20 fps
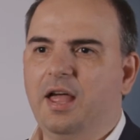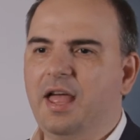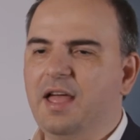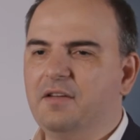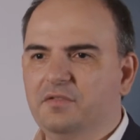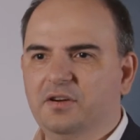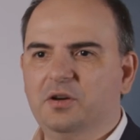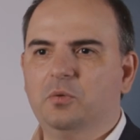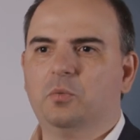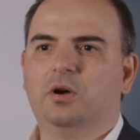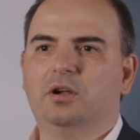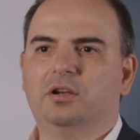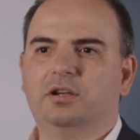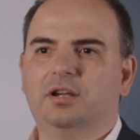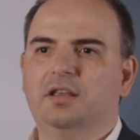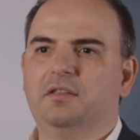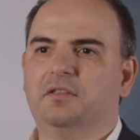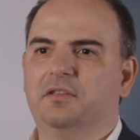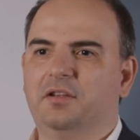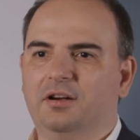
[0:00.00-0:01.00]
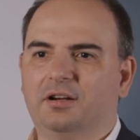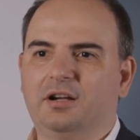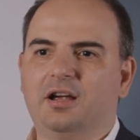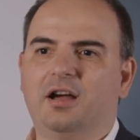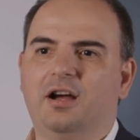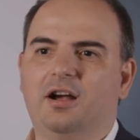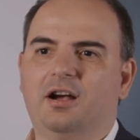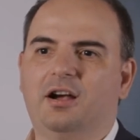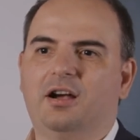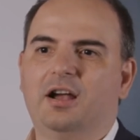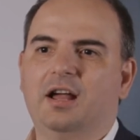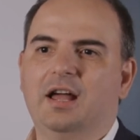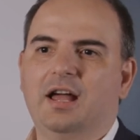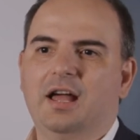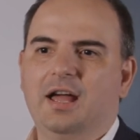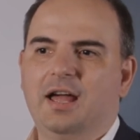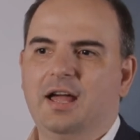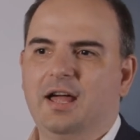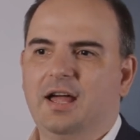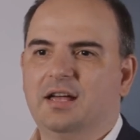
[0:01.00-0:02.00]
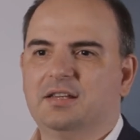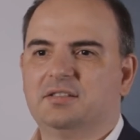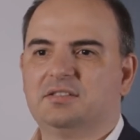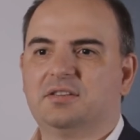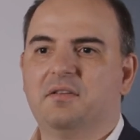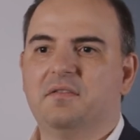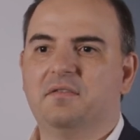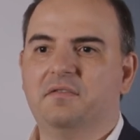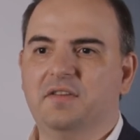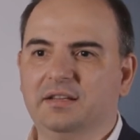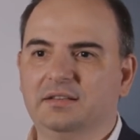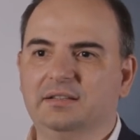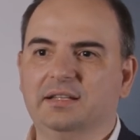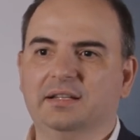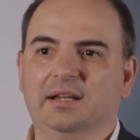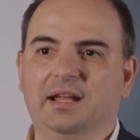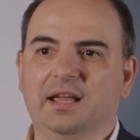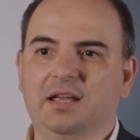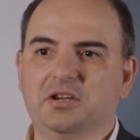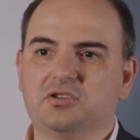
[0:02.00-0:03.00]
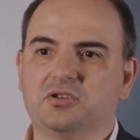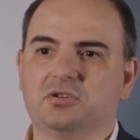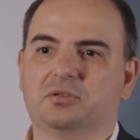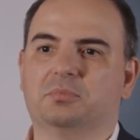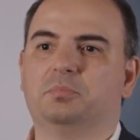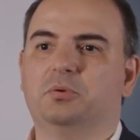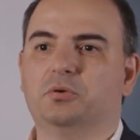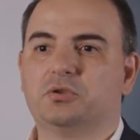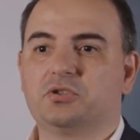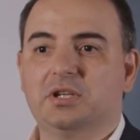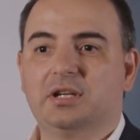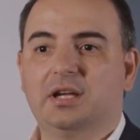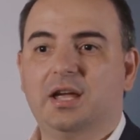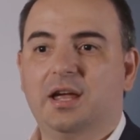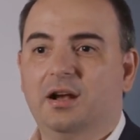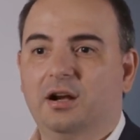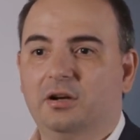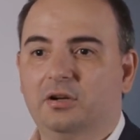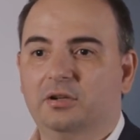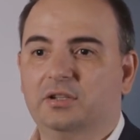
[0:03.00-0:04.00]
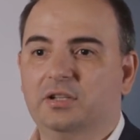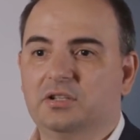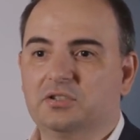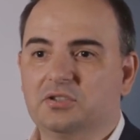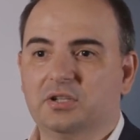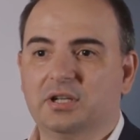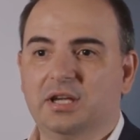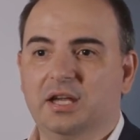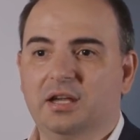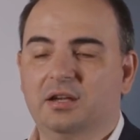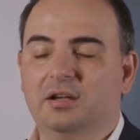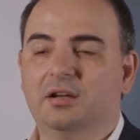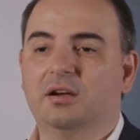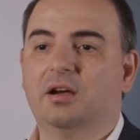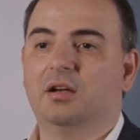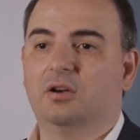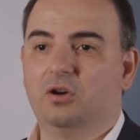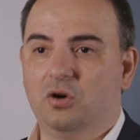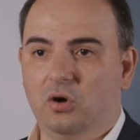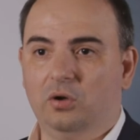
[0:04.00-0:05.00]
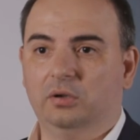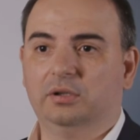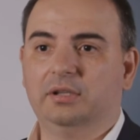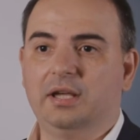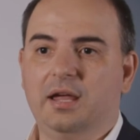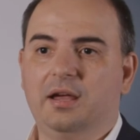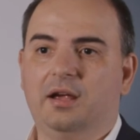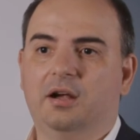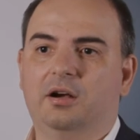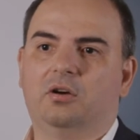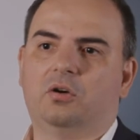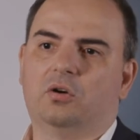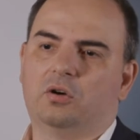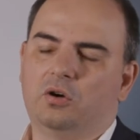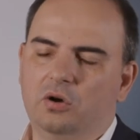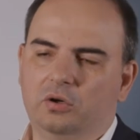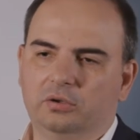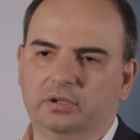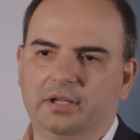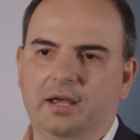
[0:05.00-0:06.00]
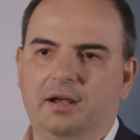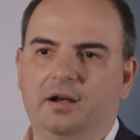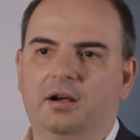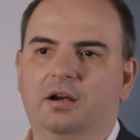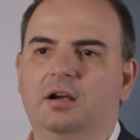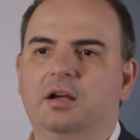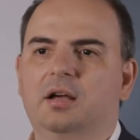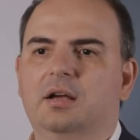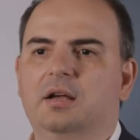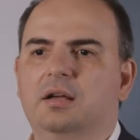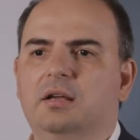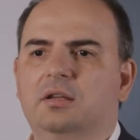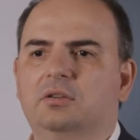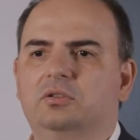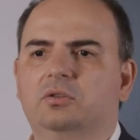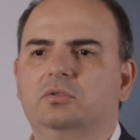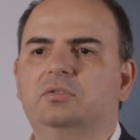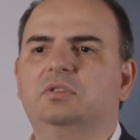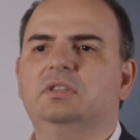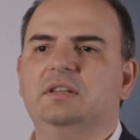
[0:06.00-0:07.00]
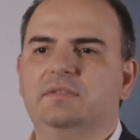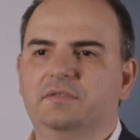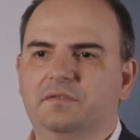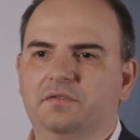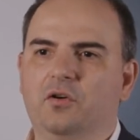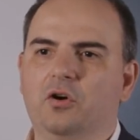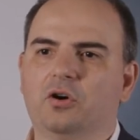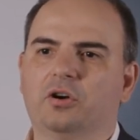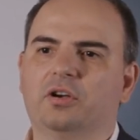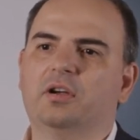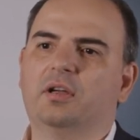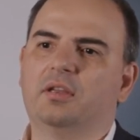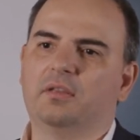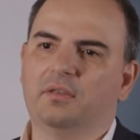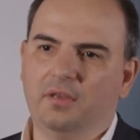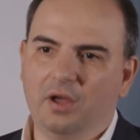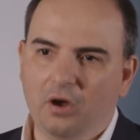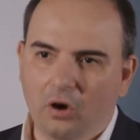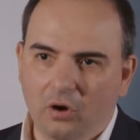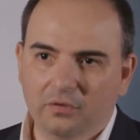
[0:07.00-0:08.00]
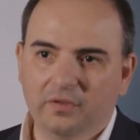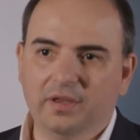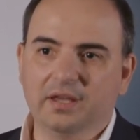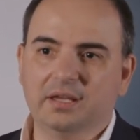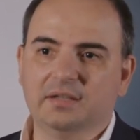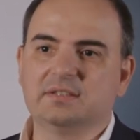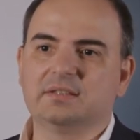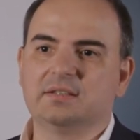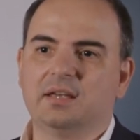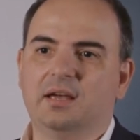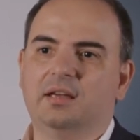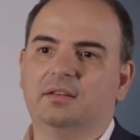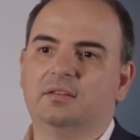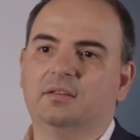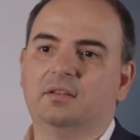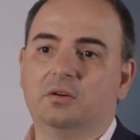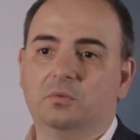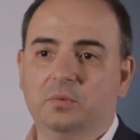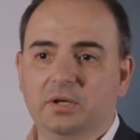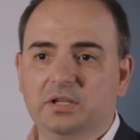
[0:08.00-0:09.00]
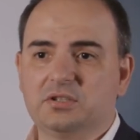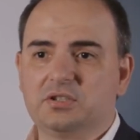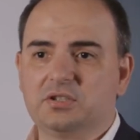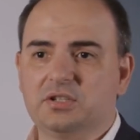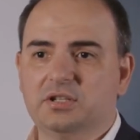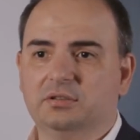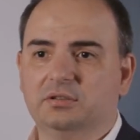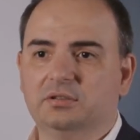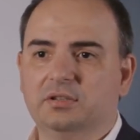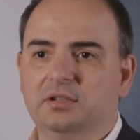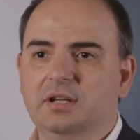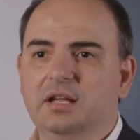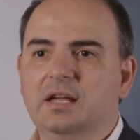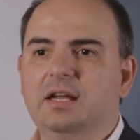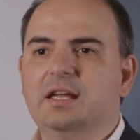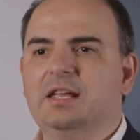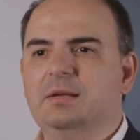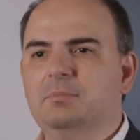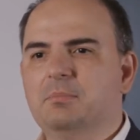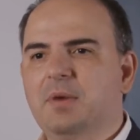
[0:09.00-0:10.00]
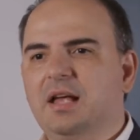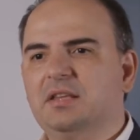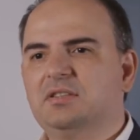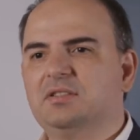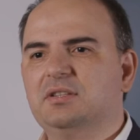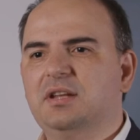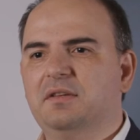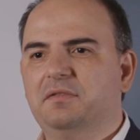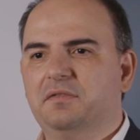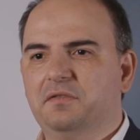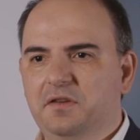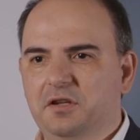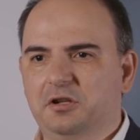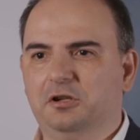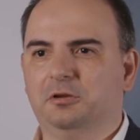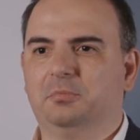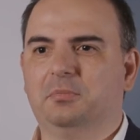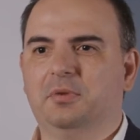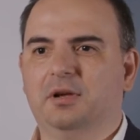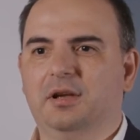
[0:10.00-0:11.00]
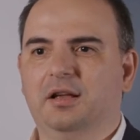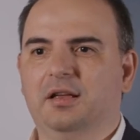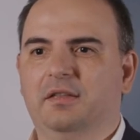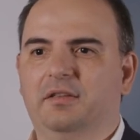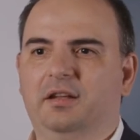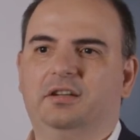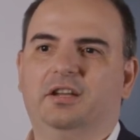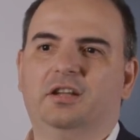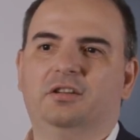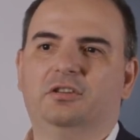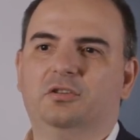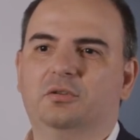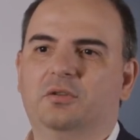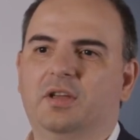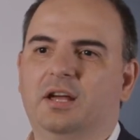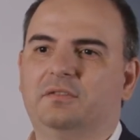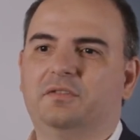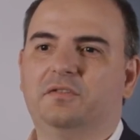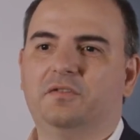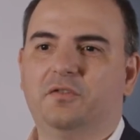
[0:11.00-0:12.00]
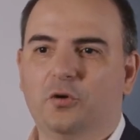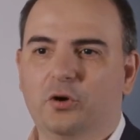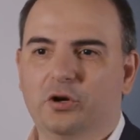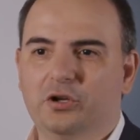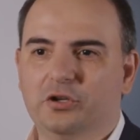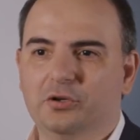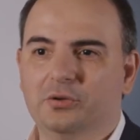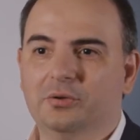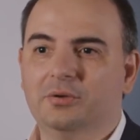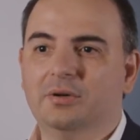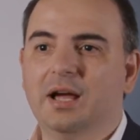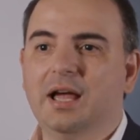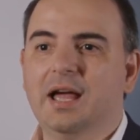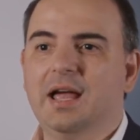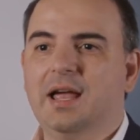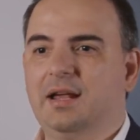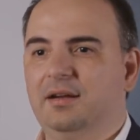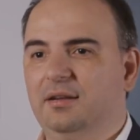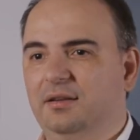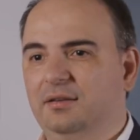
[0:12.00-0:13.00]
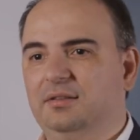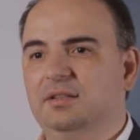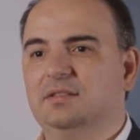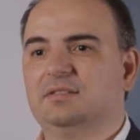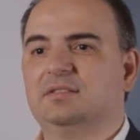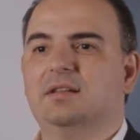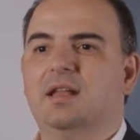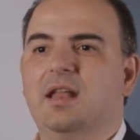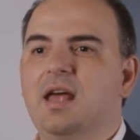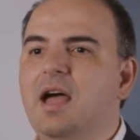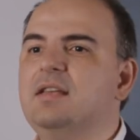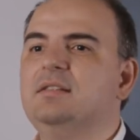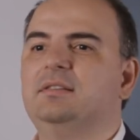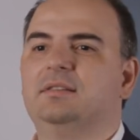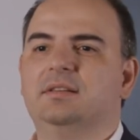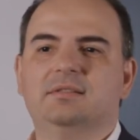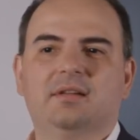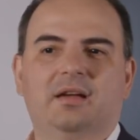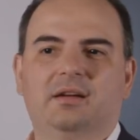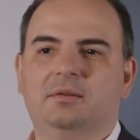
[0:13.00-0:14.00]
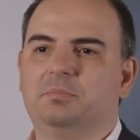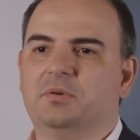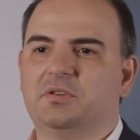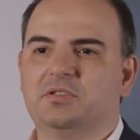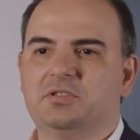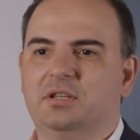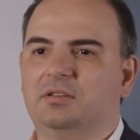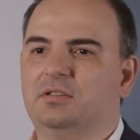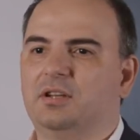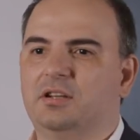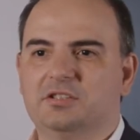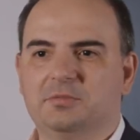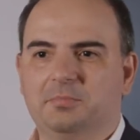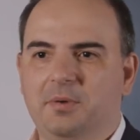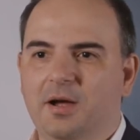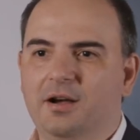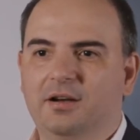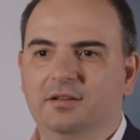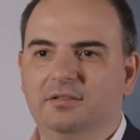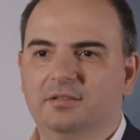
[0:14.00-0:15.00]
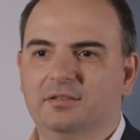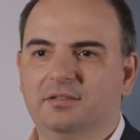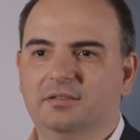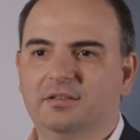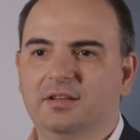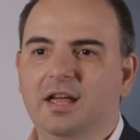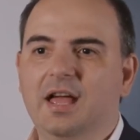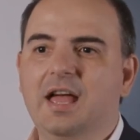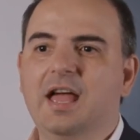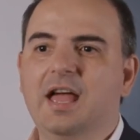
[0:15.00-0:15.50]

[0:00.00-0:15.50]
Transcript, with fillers: Everyone in their car has ventilation pushing air conditioning cold air or hot air to defog on the inside their windshield. Imagine a film that can do that for you and it is 99% transparent